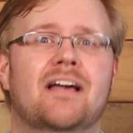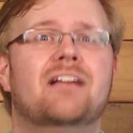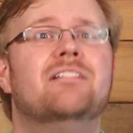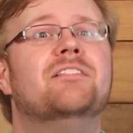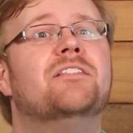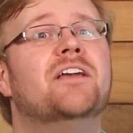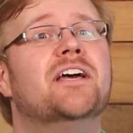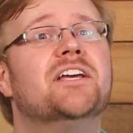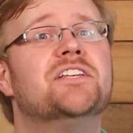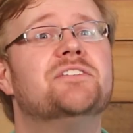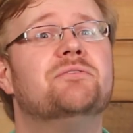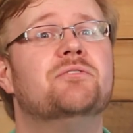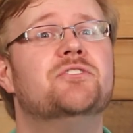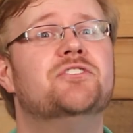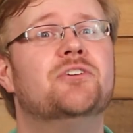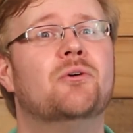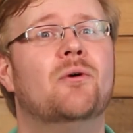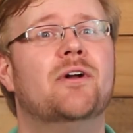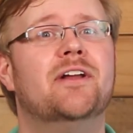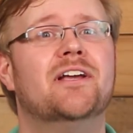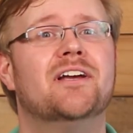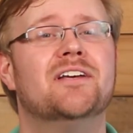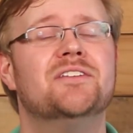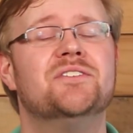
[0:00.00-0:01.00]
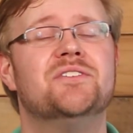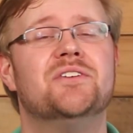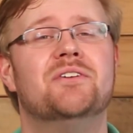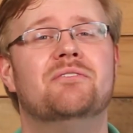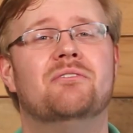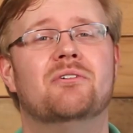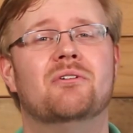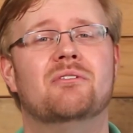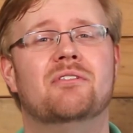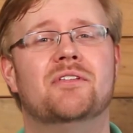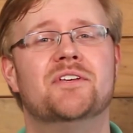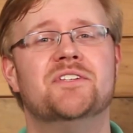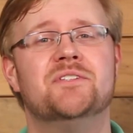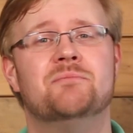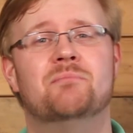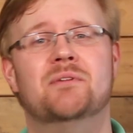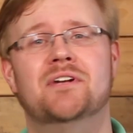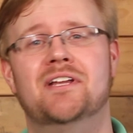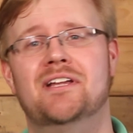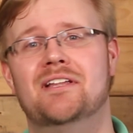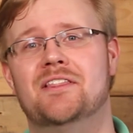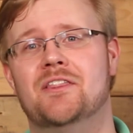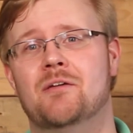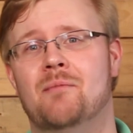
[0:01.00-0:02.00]
Thanks for joining us for this
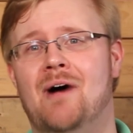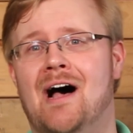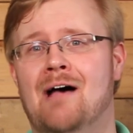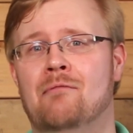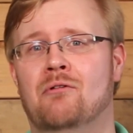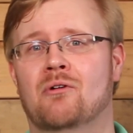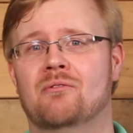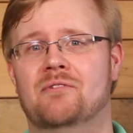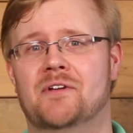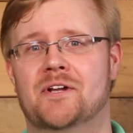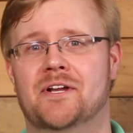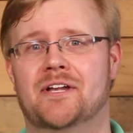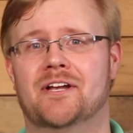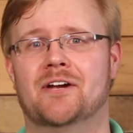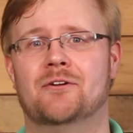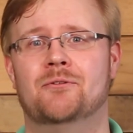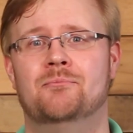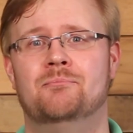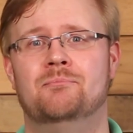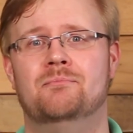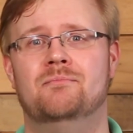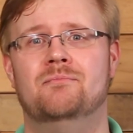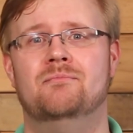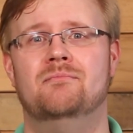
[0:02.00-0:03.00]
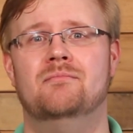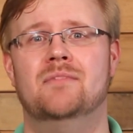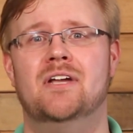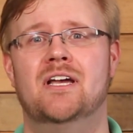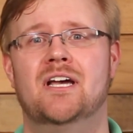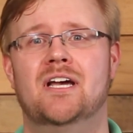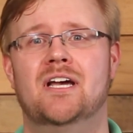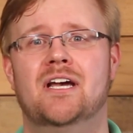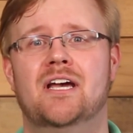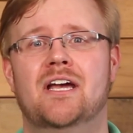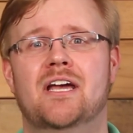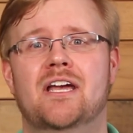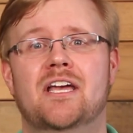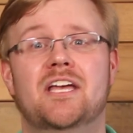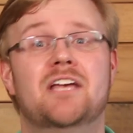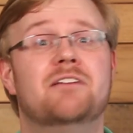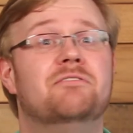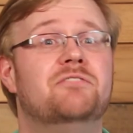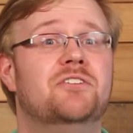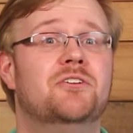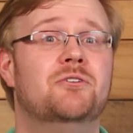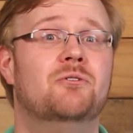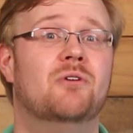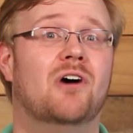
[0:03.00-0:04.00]
Beneath the Bible video. If
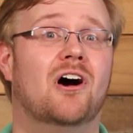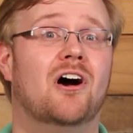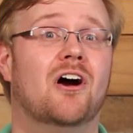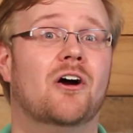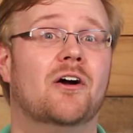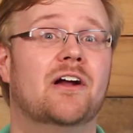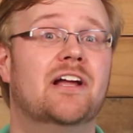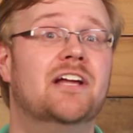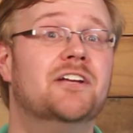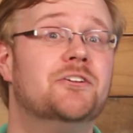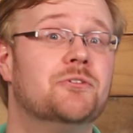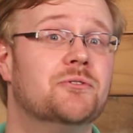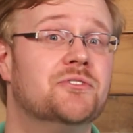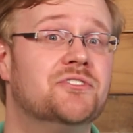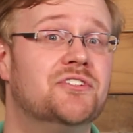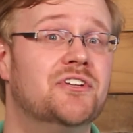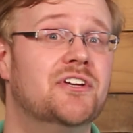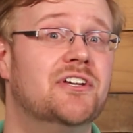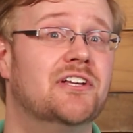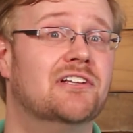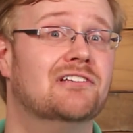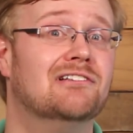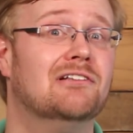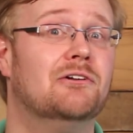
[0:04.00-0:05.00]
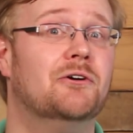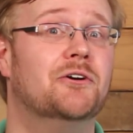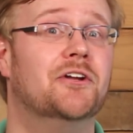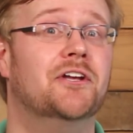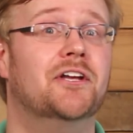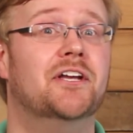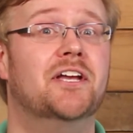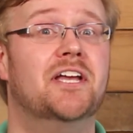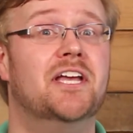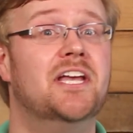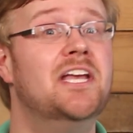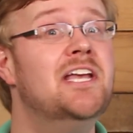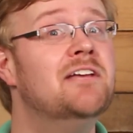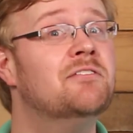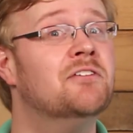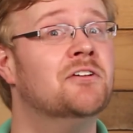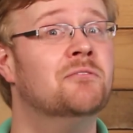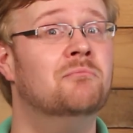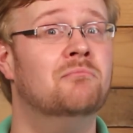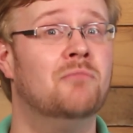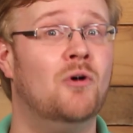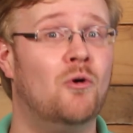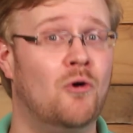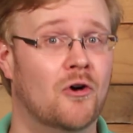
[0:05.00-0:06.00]
you are interested in learning
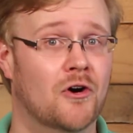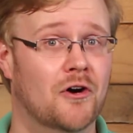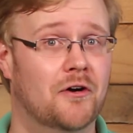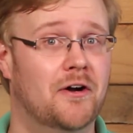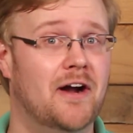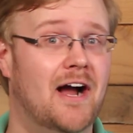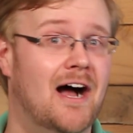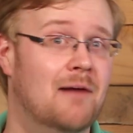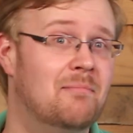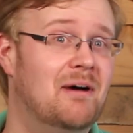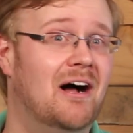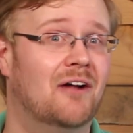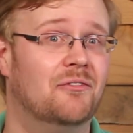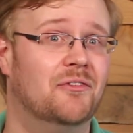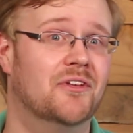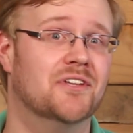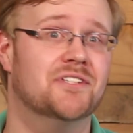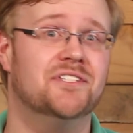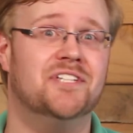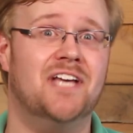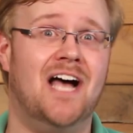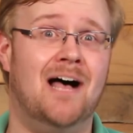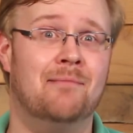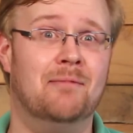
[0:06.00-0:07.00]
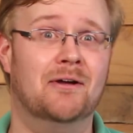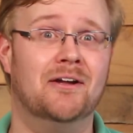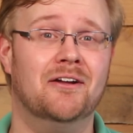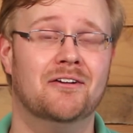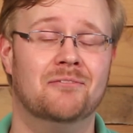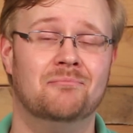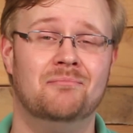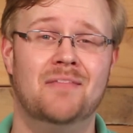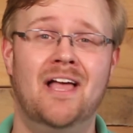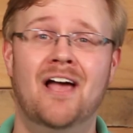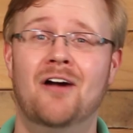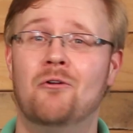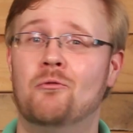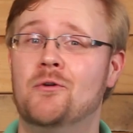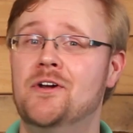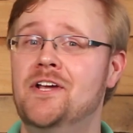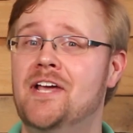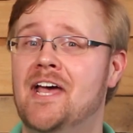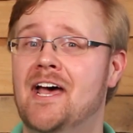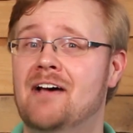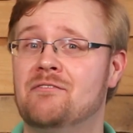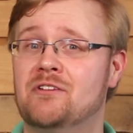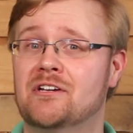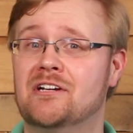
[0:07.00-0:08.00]
even more about this topic, we
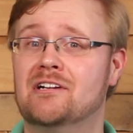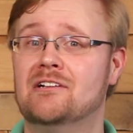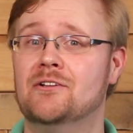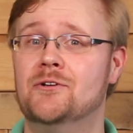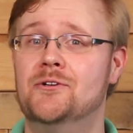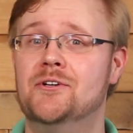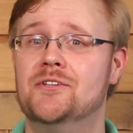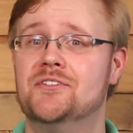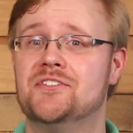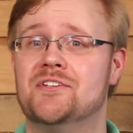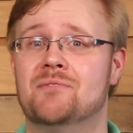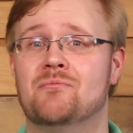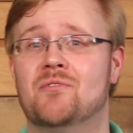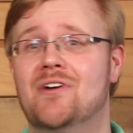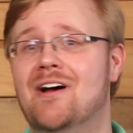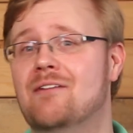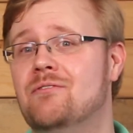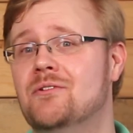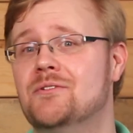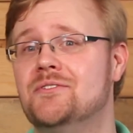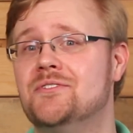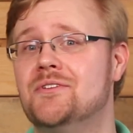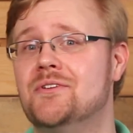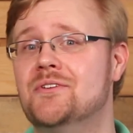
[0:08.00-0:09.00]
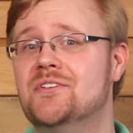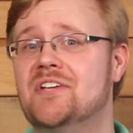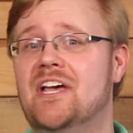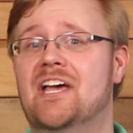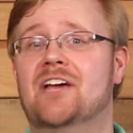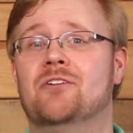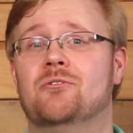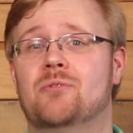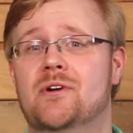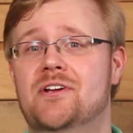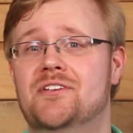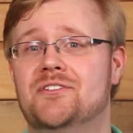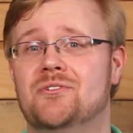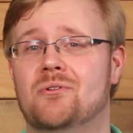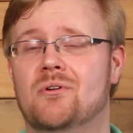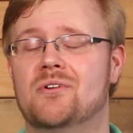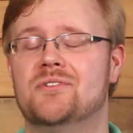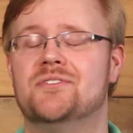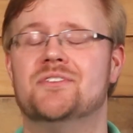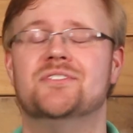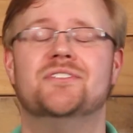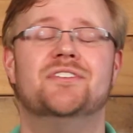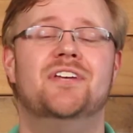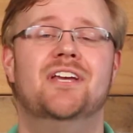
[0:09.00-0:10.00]
have included some references and
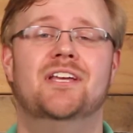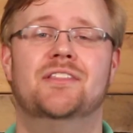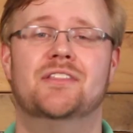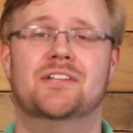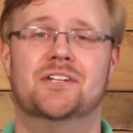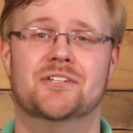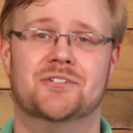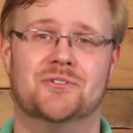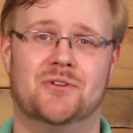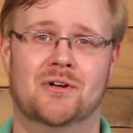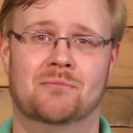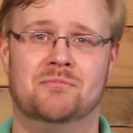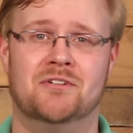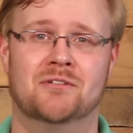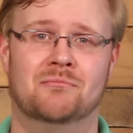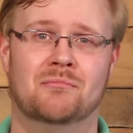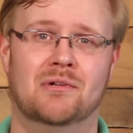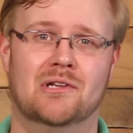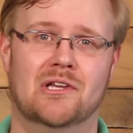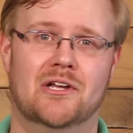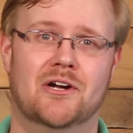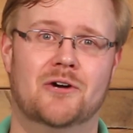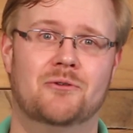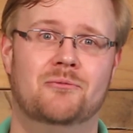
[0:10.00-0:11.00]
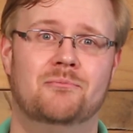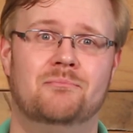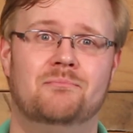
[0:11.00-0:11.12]
resources in the description below.